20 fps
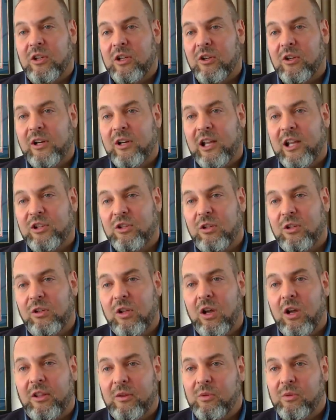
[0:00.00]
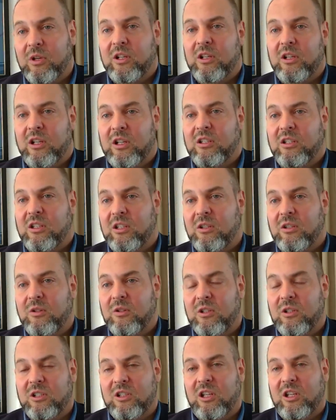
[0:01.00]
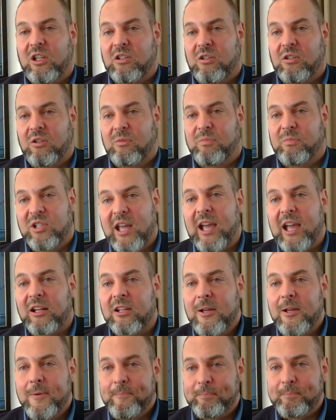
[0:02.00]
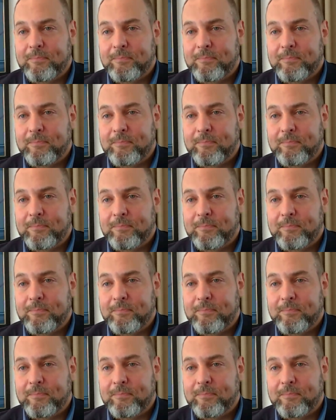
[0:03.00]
international law that we're going to continue to seek to protect.